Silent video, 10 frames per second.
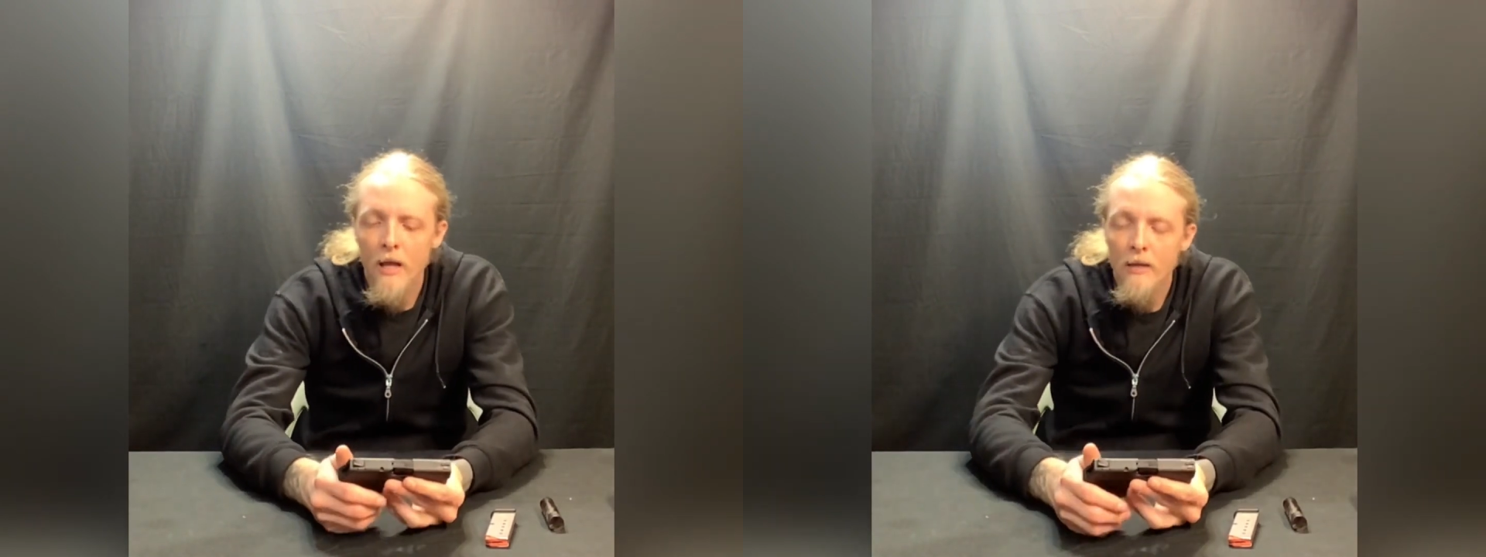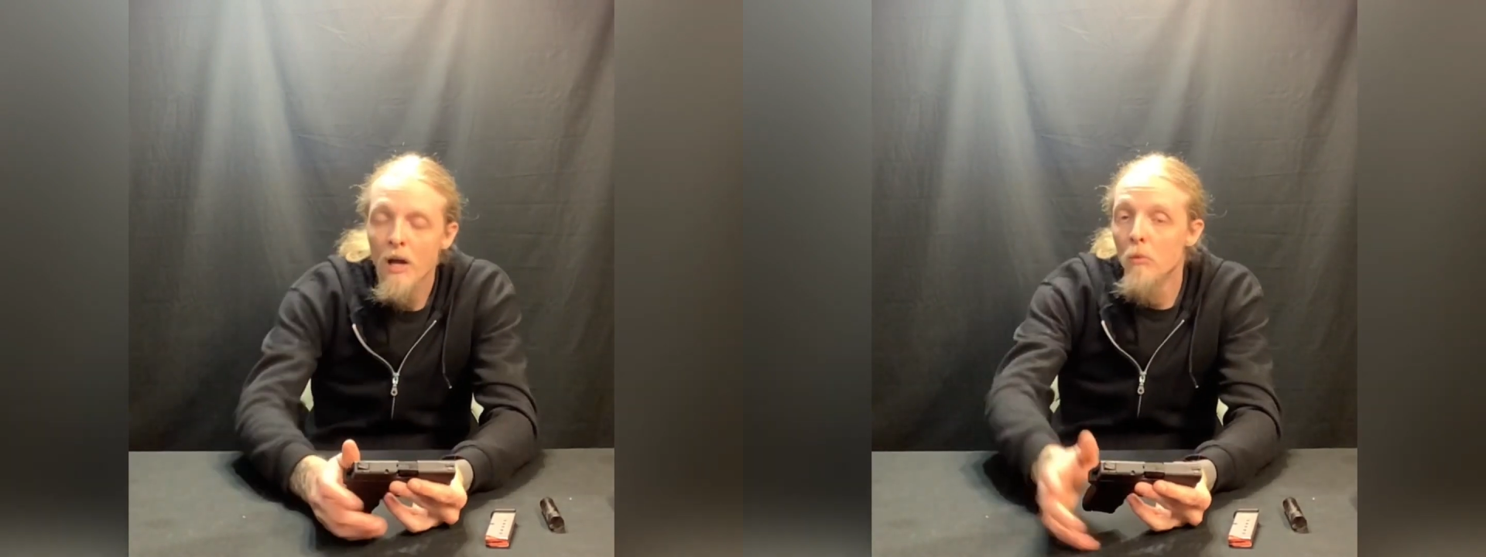
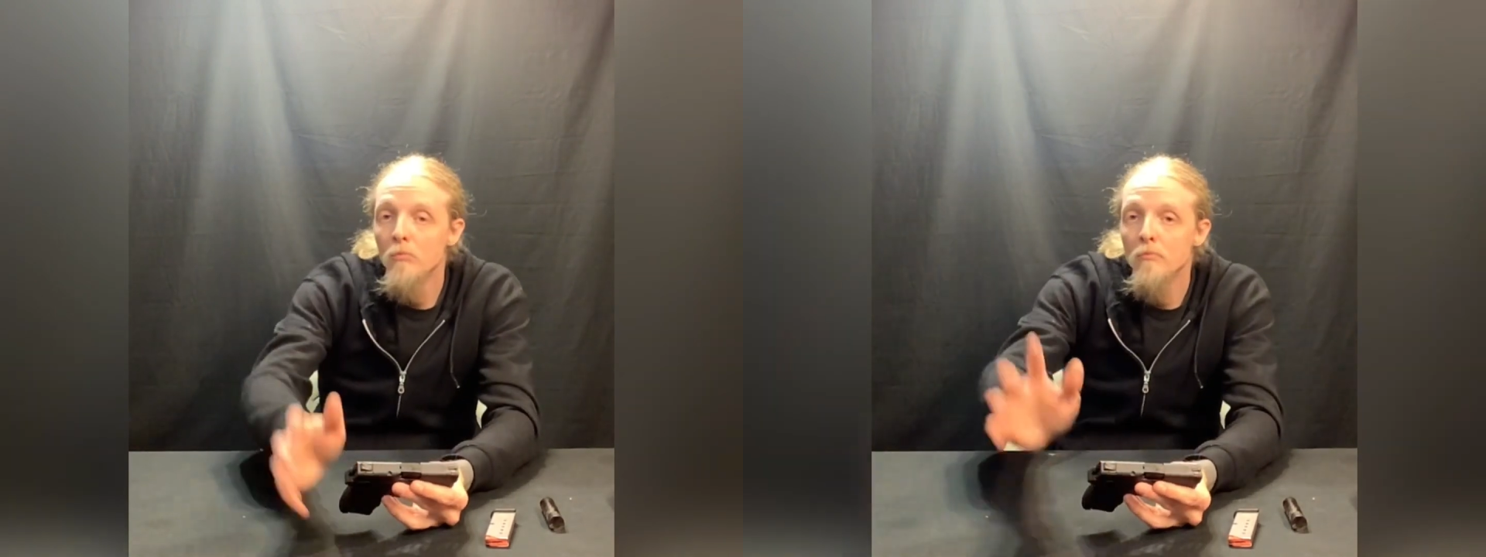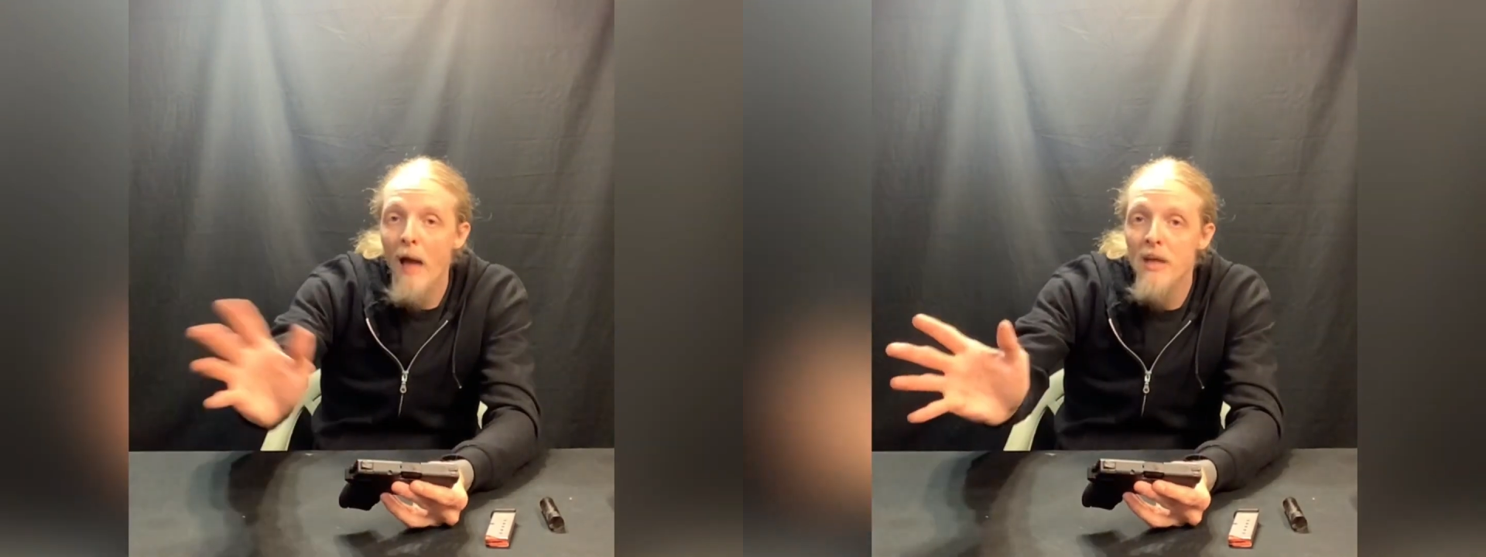not
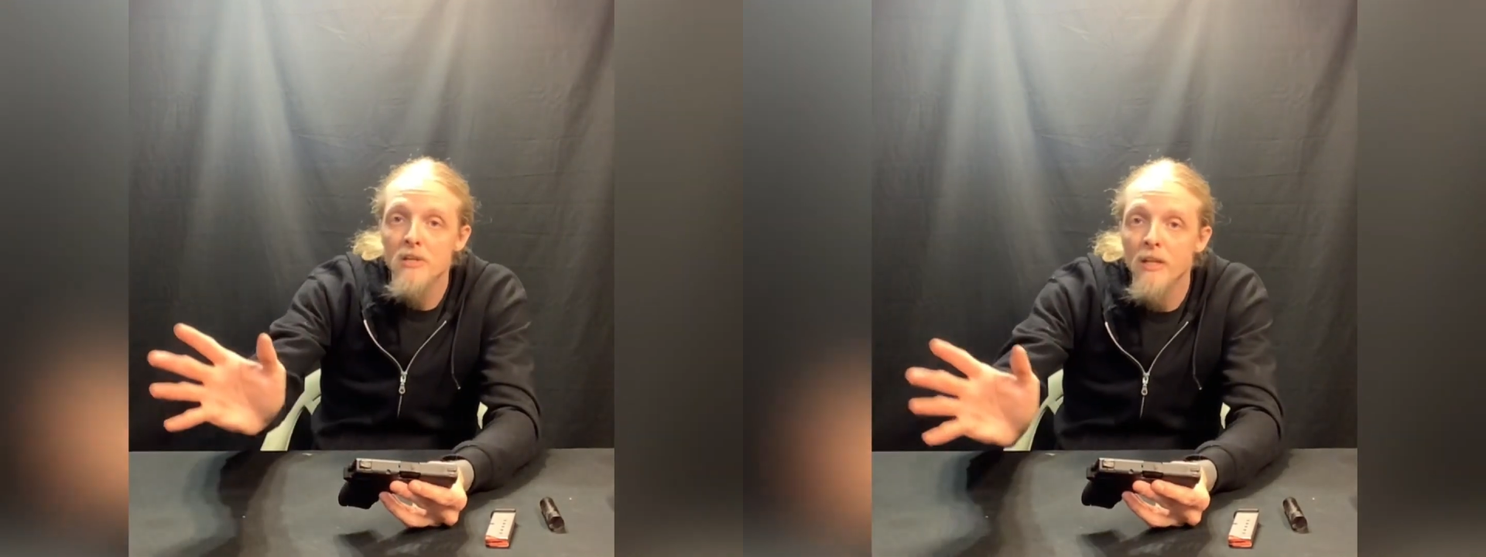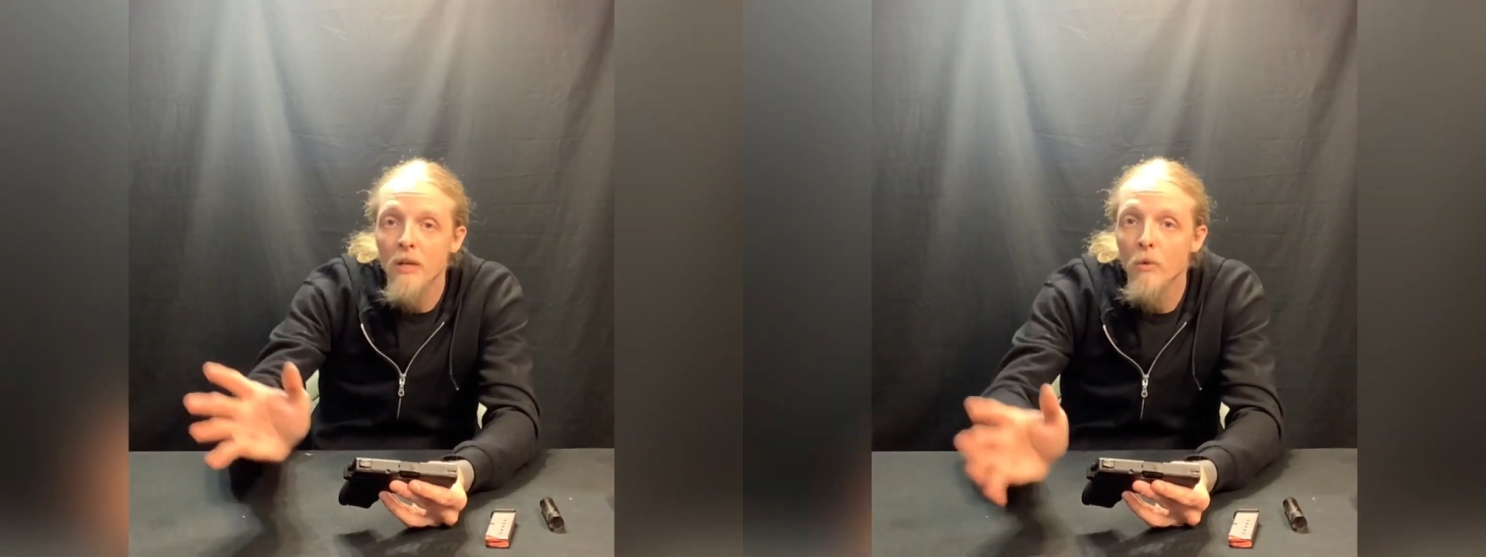
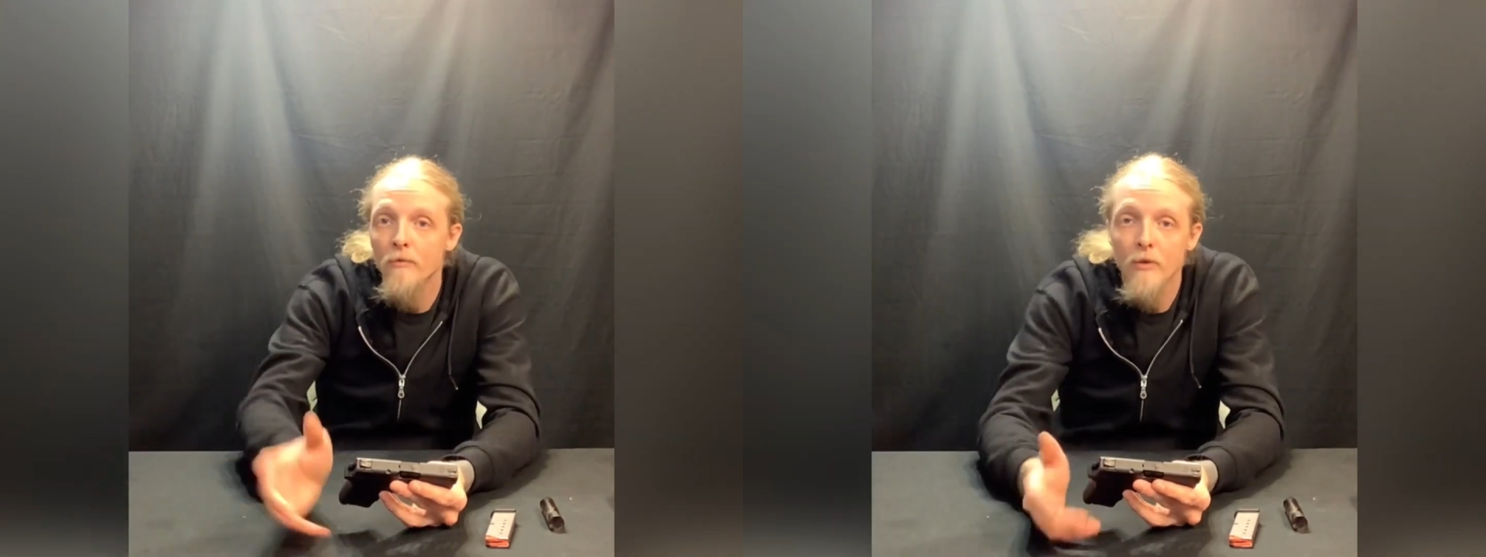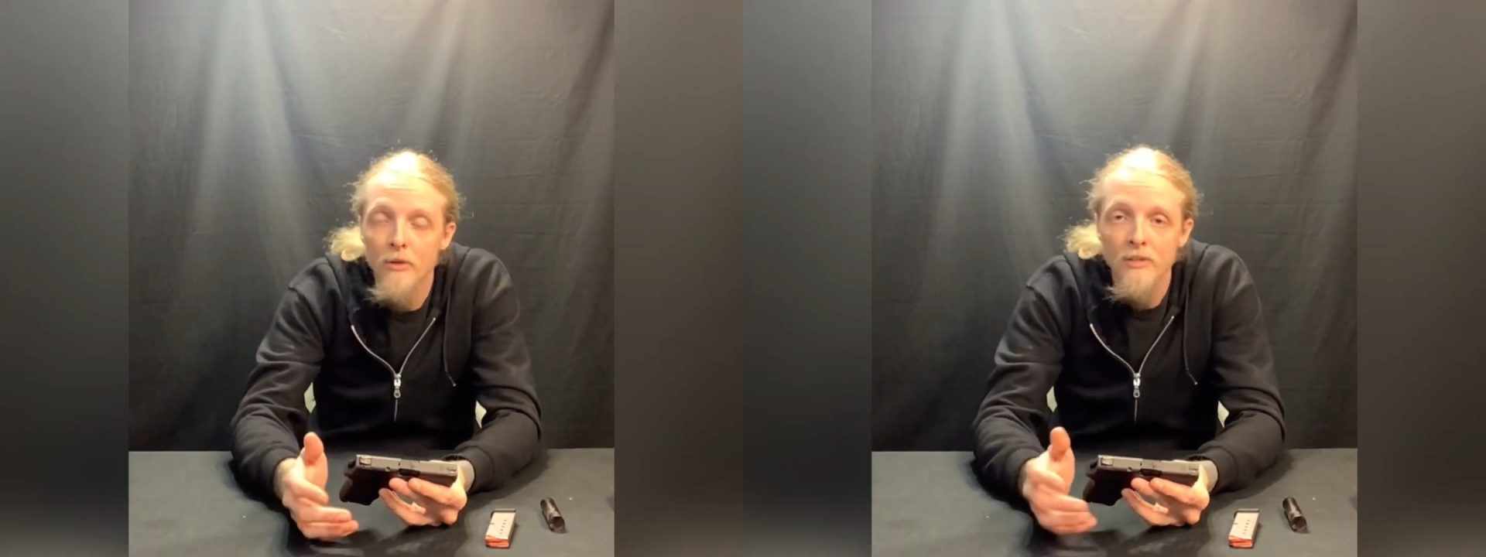bashing anyone
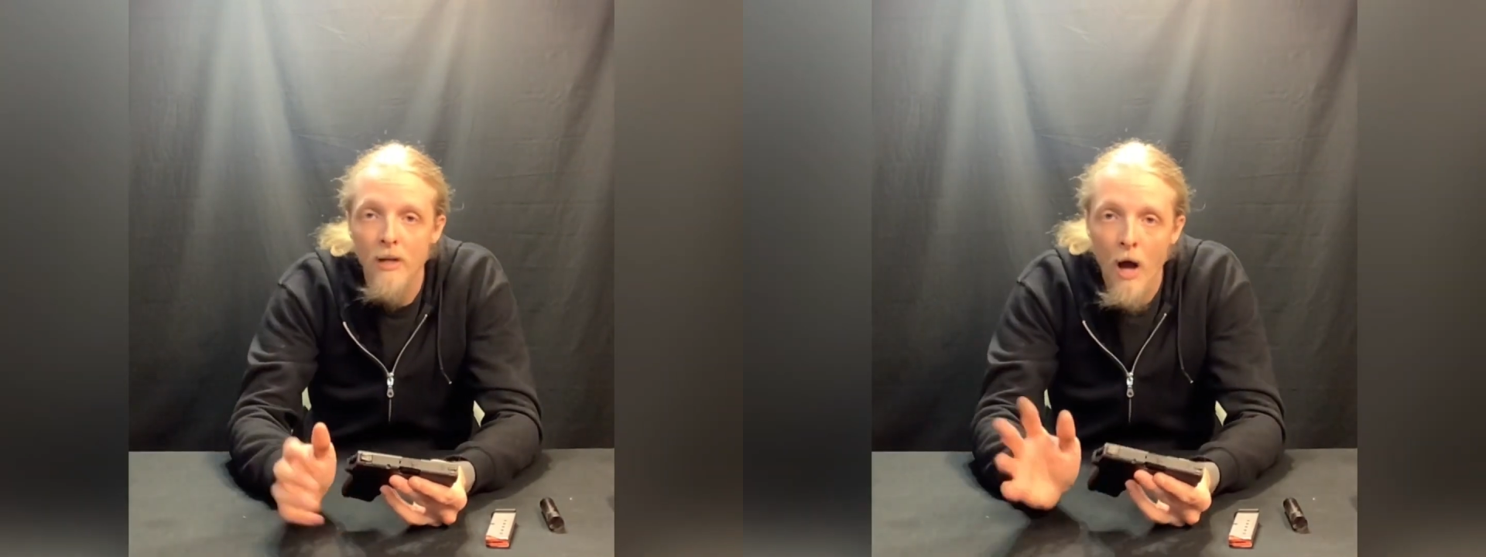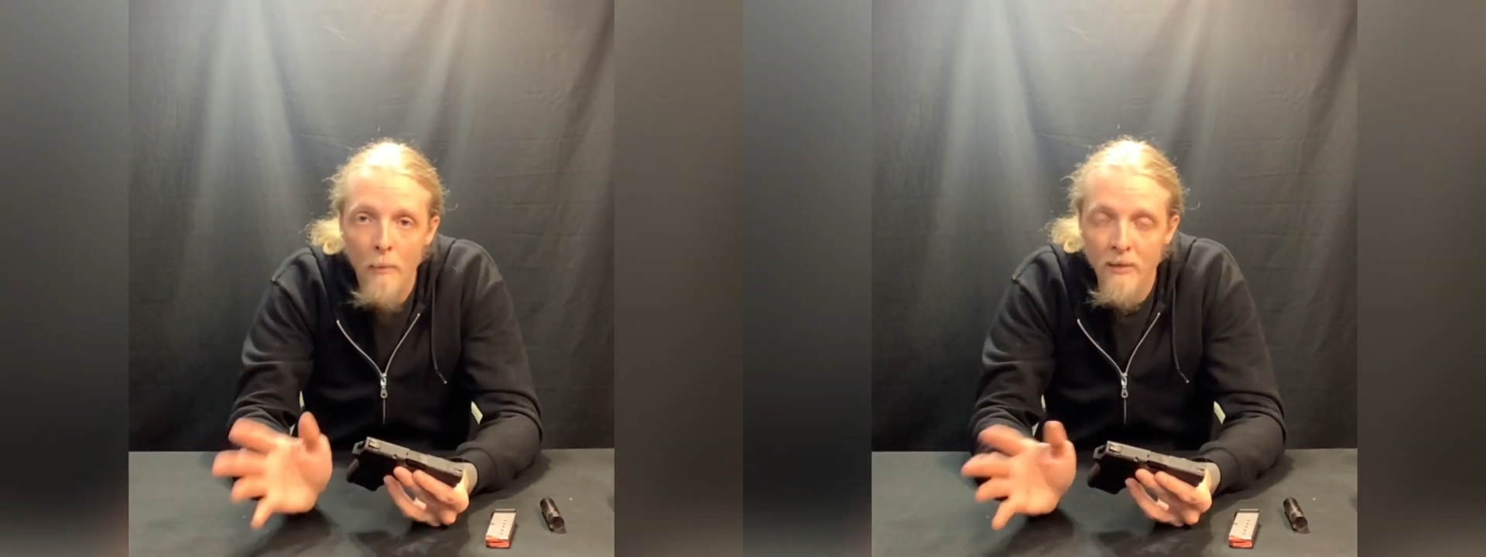for using
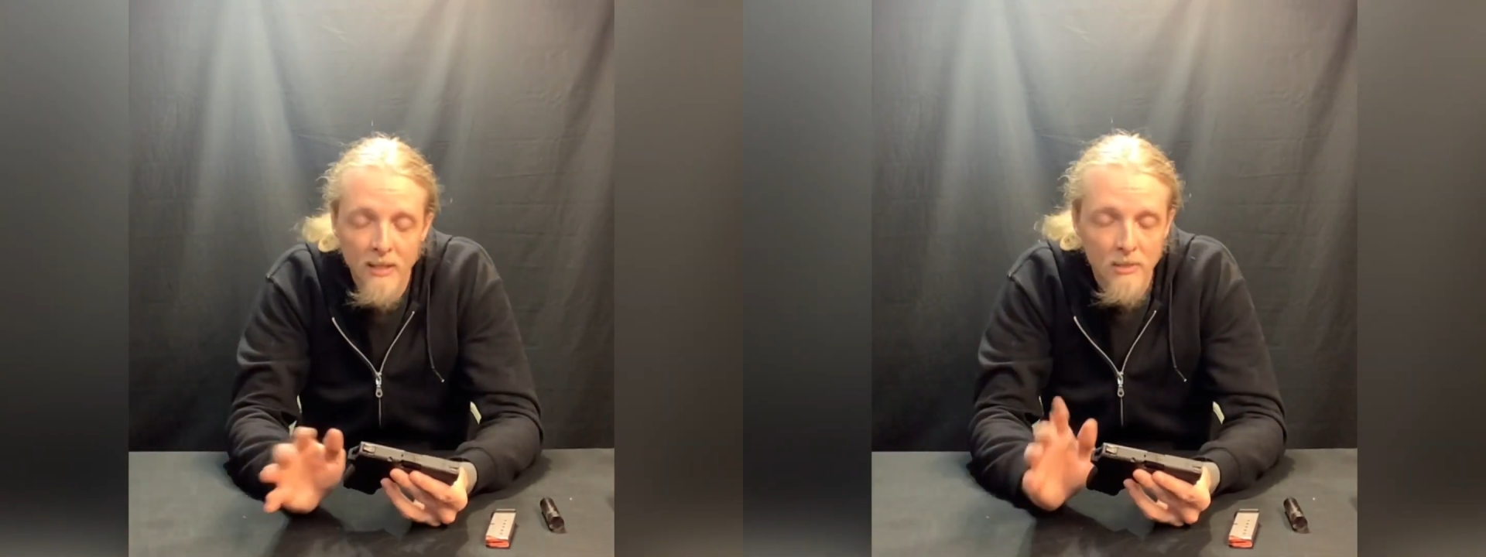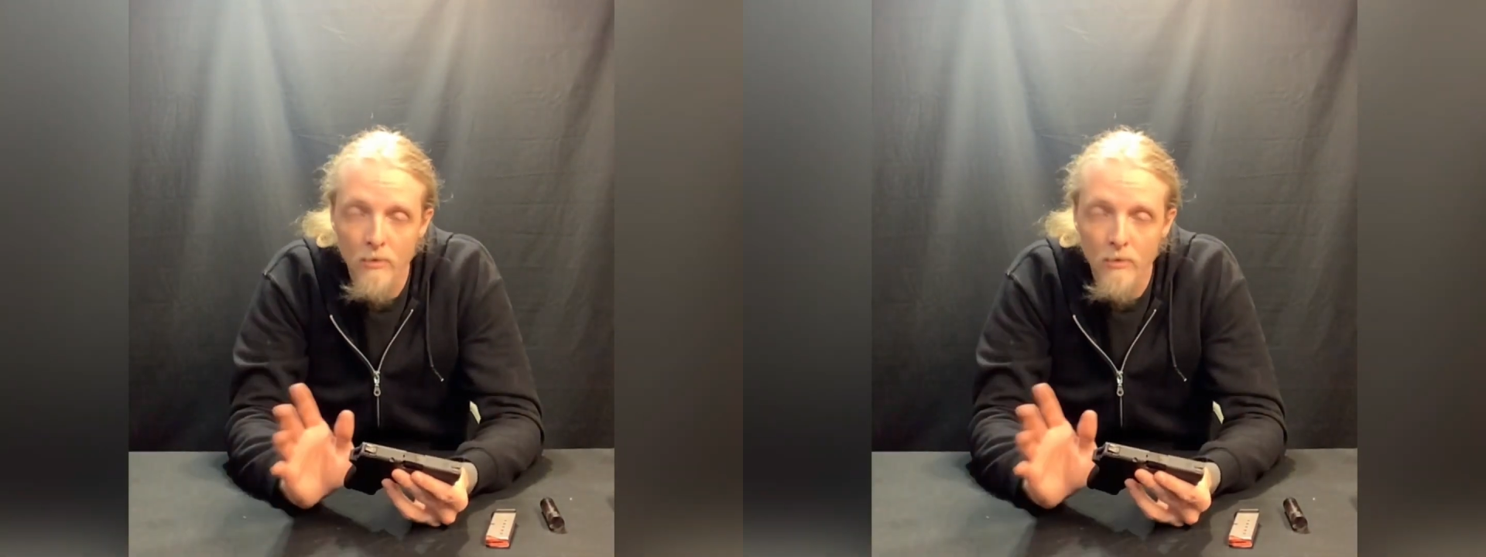optics